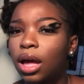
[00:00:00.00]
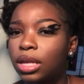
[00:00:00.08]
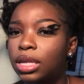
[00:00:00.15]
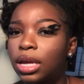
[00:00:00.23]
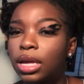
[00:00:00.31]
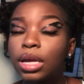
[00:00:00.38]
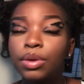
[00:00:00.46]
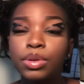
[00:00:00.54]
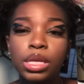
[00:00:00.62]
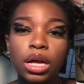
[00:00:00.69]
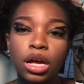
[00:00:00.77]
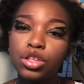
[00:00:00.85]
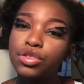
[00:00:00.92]
I think it was
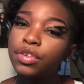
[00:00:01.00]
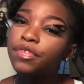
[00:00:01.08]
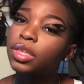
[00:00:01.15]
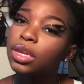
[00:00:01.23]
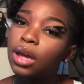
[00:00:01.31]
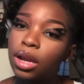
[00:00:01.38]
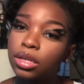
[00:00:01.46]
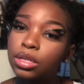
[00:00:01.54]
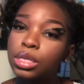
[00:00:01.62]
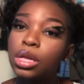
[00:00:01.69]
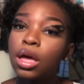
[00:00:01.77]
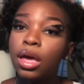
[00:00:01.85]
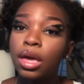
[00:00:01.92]
$150
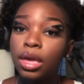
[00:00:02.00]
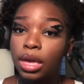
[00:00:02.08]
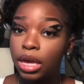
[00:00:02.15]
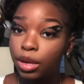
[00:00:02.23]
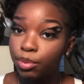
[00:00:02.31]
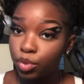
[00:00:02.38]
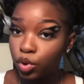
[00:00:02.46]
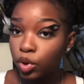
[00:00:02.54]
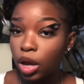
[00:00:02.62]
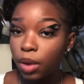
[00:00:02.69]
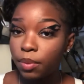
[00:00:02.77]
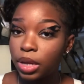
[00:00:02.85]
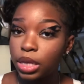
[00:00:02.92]
in
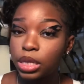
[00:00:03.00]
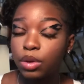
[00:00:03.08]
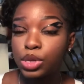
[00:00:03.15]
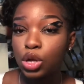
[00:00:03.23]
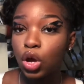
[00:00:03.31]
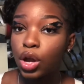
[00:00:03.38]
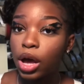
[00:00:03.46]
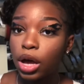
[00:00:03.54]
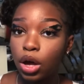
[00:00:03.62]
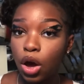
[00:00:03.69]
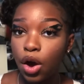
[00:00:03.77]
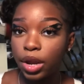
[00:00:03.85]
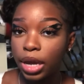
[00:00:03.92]
Bulldog bucks that was on our
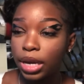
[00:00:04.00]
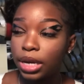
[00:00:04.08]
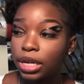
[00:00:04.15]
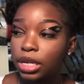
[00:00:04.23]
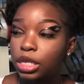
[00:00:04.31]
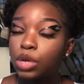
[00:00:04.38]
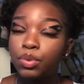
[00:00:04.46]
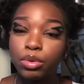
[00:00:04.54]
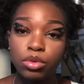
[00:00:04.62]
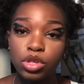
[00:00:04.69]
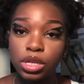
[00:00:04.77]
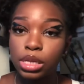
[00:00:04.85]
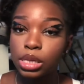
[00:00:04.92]
card ID. So we
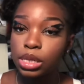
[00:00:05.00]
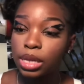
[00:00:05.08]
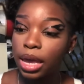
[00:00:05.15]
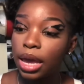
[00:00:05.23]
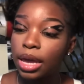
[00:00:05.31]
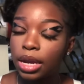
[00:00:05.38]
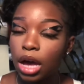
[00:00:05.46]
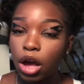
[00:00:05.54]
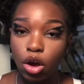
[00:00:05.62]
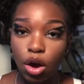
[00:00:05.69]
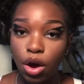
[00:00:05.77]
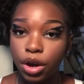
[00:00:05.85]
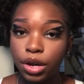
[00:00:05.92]
would just scan our
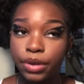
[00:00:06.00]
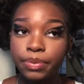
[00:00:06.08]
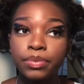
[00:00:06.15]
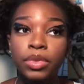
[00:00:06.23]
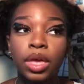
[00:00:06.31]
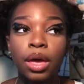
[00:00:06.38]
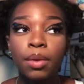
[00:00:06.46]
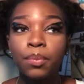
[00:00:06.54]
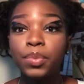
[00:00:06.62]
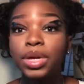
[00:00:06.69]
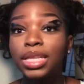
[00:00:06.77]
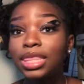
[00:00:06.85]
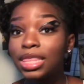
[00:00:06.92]
card.
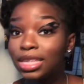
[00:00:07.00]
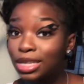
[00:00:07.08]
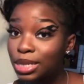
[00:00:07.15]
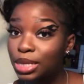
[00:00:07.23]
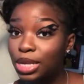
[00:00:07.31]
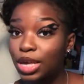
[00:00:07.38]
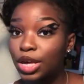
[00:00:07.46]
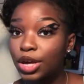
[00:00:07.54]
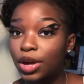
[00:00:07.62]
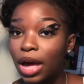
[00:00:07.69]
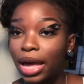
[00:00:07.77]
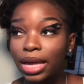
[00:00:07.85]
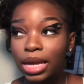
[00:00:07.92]
But this
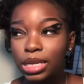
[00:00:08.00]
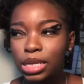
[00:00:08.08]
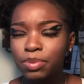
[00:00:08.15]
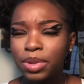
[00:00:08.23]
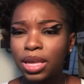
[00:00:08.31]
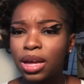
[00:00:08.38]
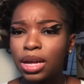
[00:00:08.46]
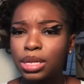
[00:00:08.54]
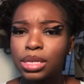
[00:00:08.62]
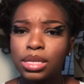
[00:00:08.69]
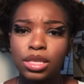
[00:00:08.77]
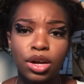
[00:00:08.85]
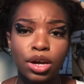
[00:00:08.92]
year, I guess it's because
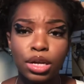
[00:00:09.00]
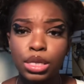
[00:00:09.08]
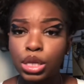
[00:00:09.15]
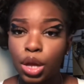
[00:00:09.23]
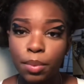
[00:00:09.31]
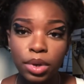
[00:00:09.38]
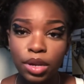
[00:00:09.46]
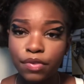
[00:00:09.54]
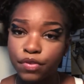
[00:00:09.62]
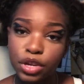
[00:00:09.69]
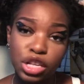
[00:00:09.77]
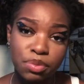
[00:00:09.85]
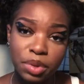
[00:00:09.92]
there are so many
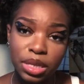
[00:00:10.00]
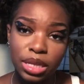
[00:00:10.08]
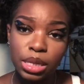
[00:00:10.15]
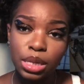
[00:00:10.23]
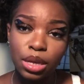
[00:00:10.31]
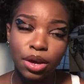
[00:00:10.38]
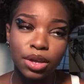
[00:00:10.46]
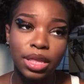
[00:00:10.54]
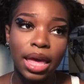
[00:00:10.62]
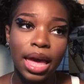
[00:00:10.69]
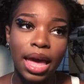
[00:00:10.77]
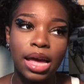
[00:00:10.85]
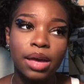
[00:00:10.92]
freshmen this year, they